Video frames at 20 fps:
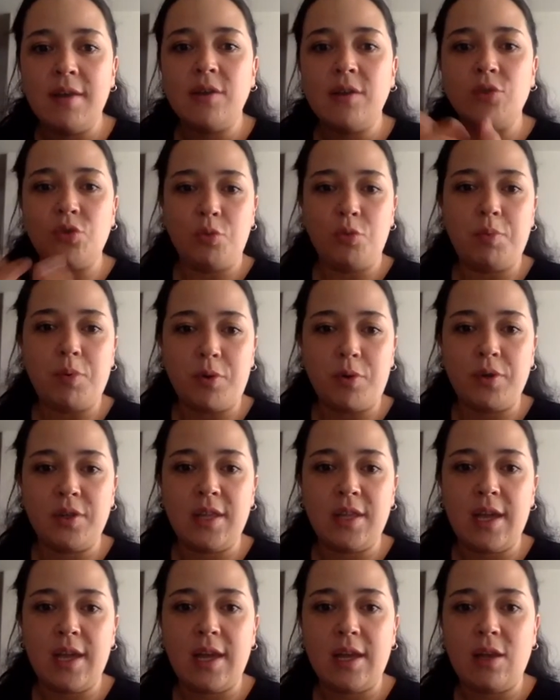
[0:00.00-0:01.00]
support
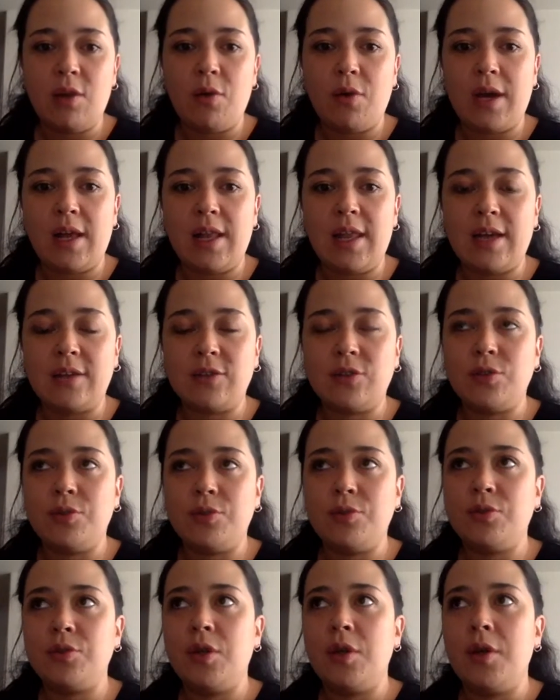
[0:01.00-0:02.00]
the local
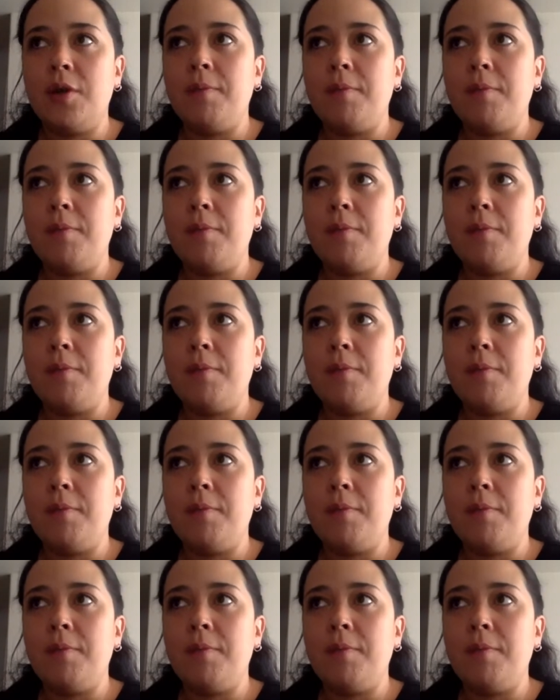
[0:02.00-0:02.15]
actions?